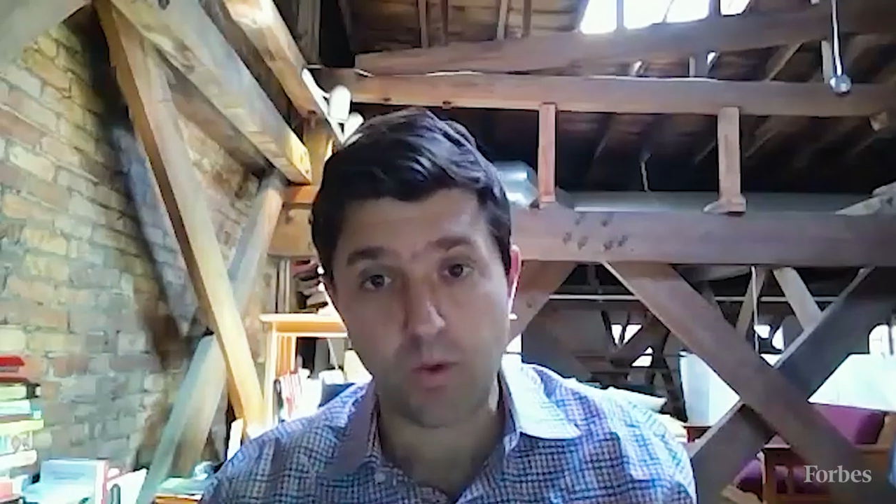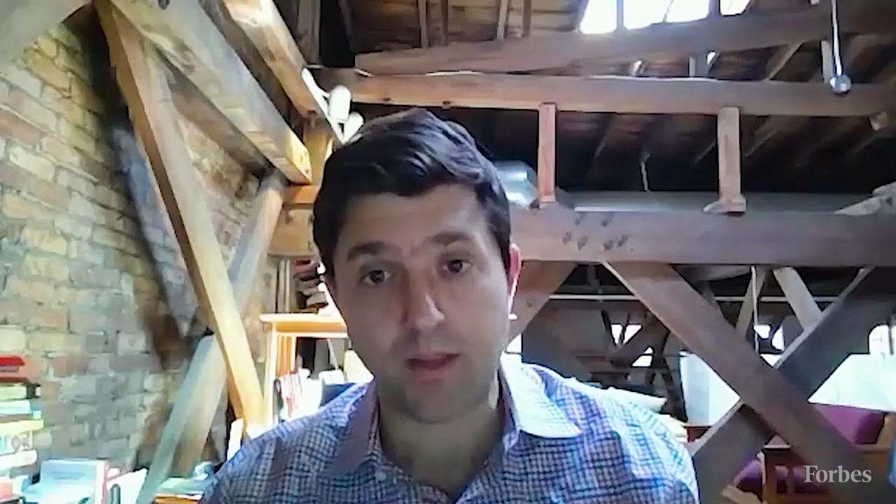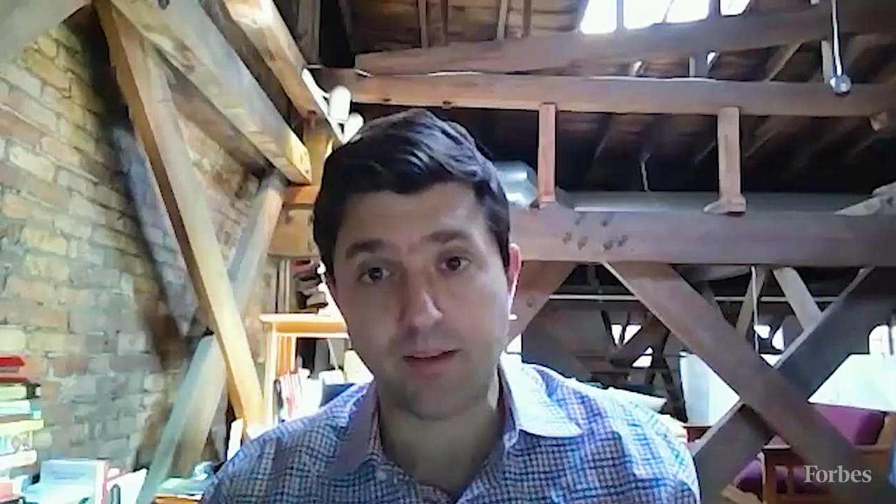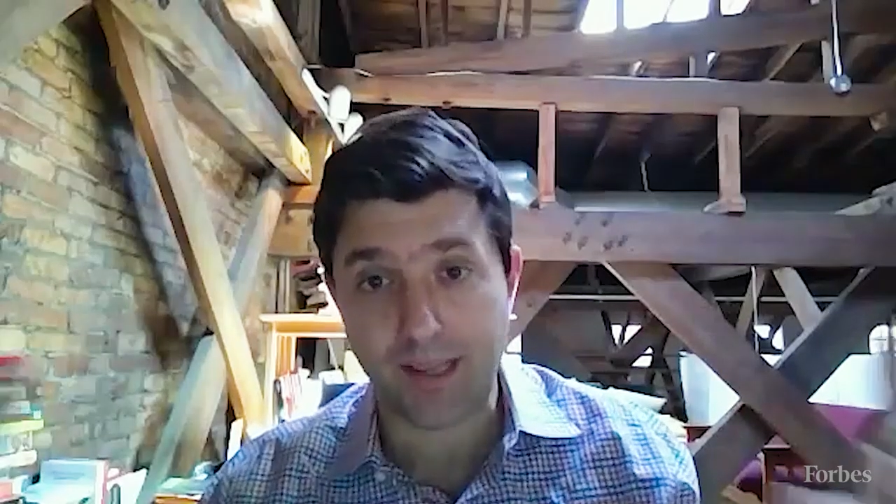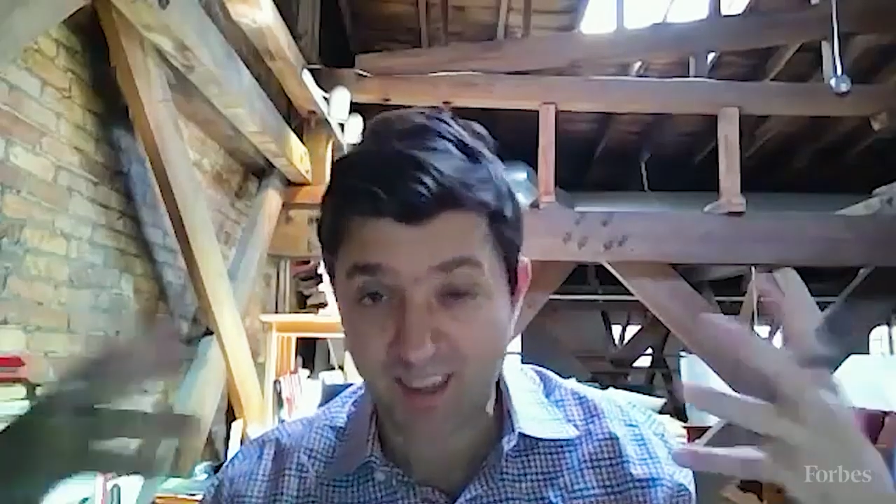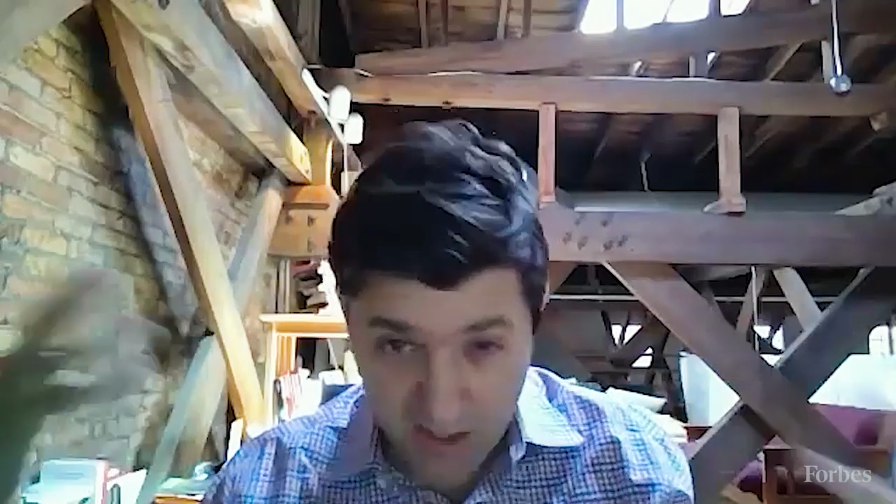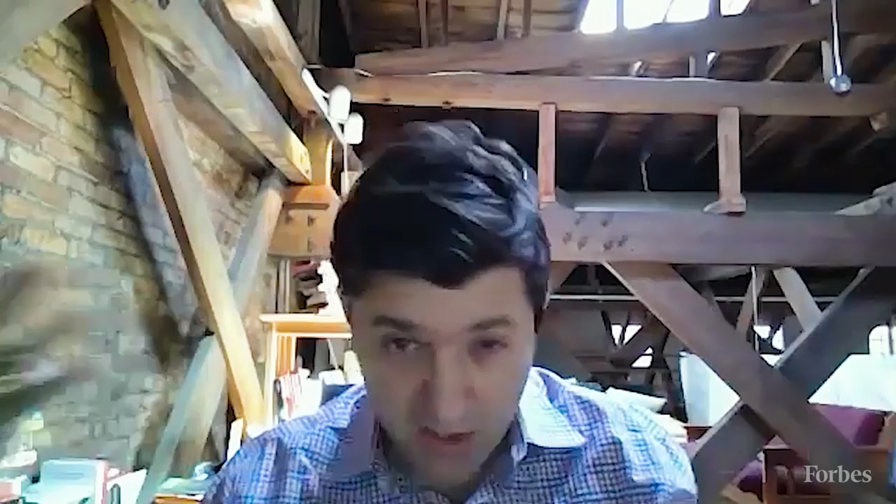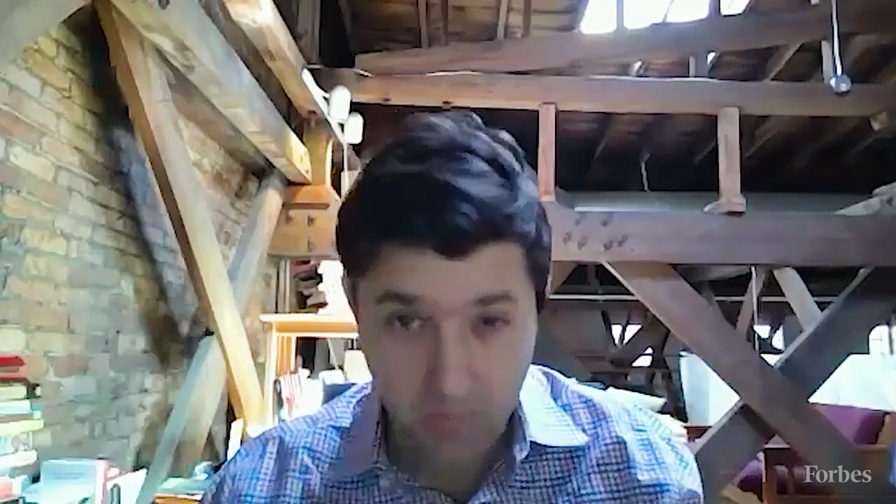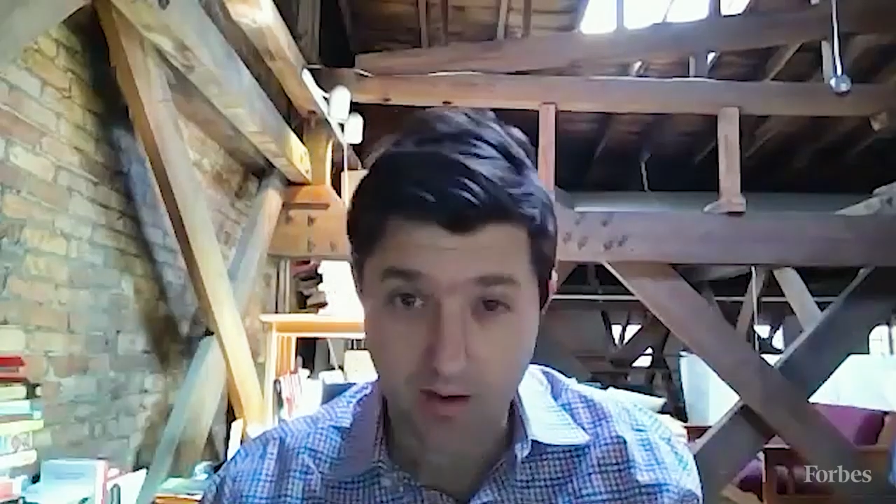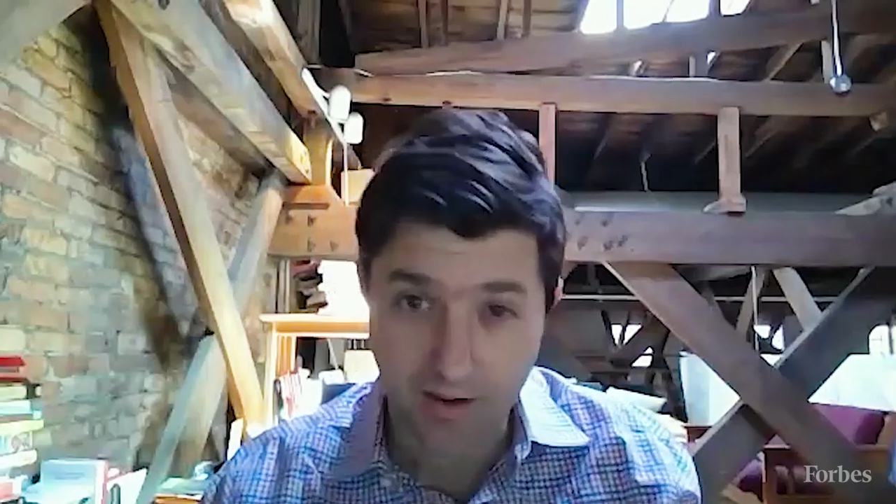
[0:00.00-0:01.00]
win like
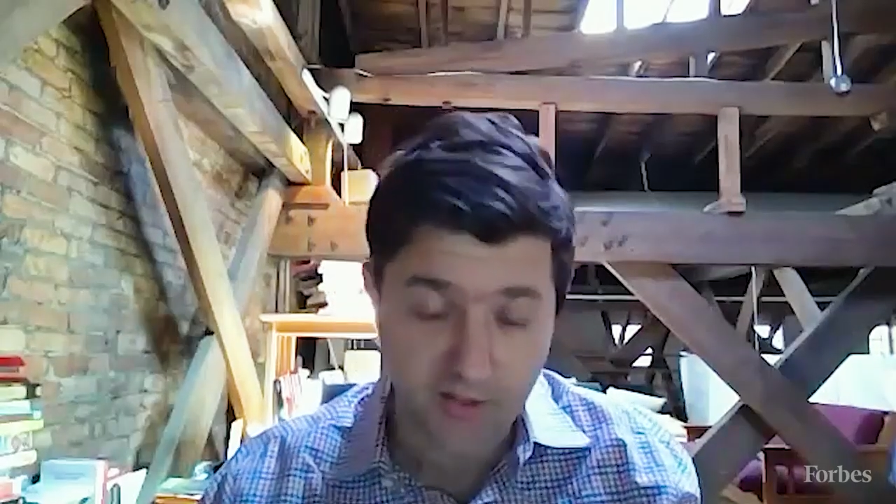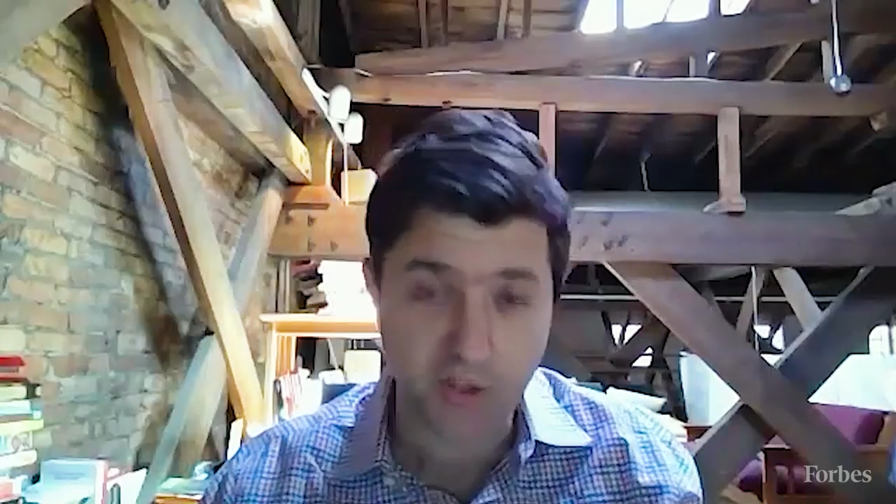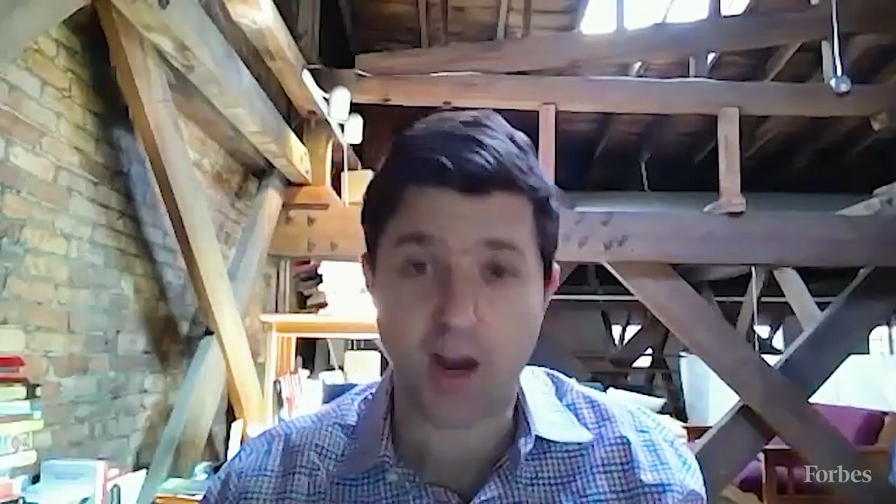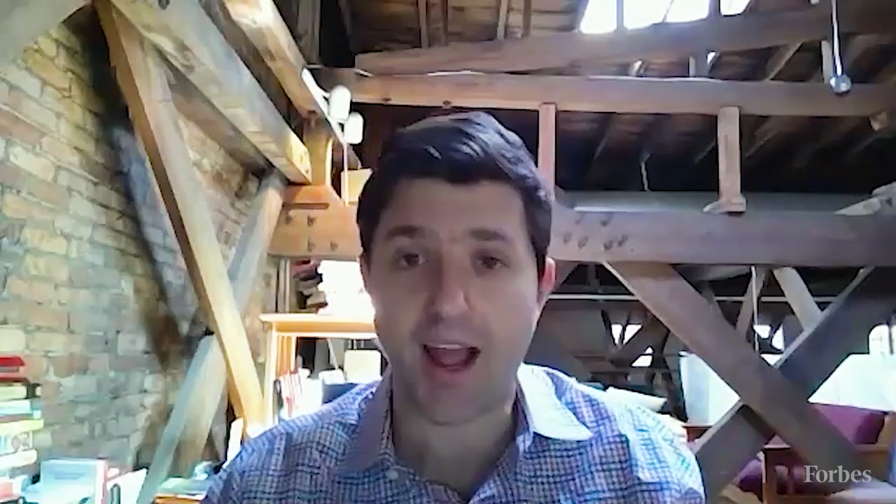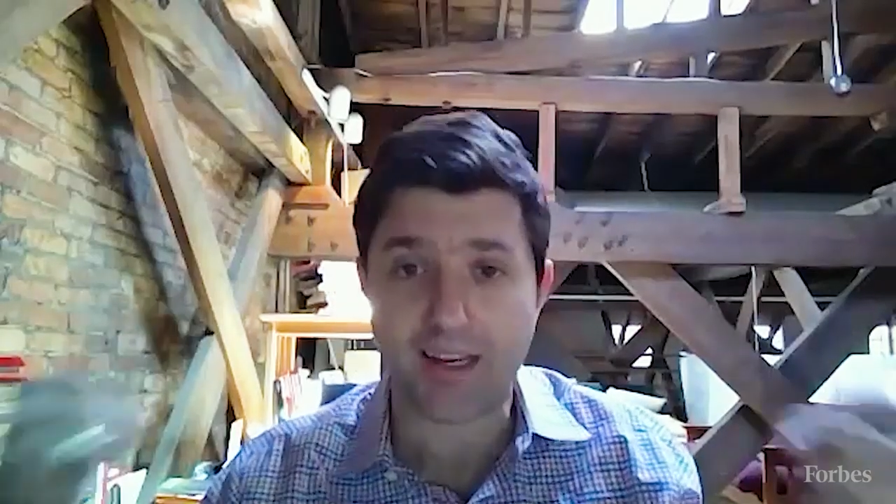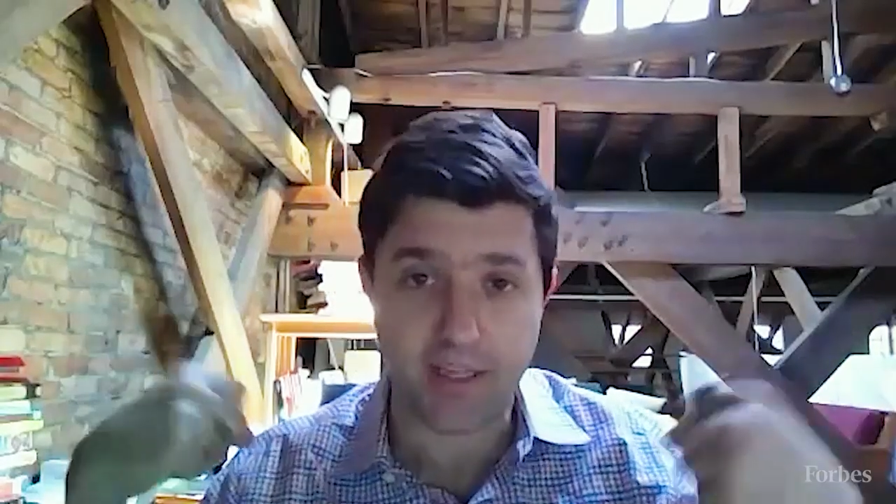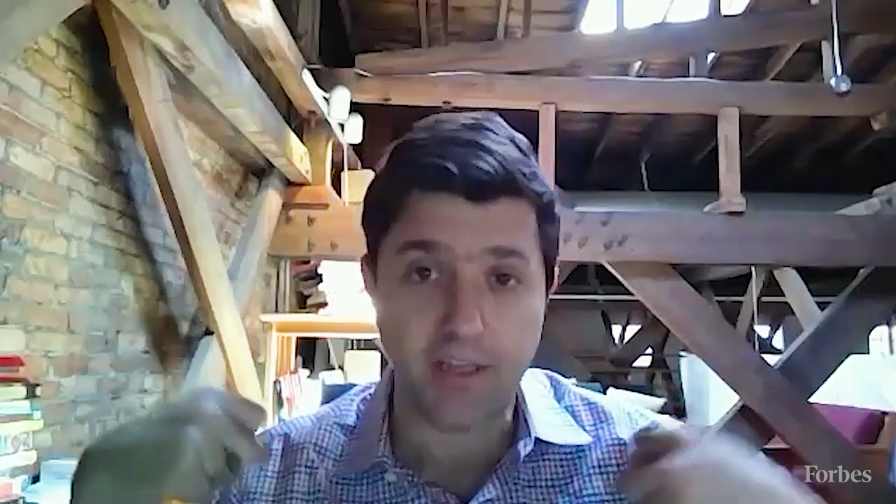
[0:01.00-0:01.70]
customer contracts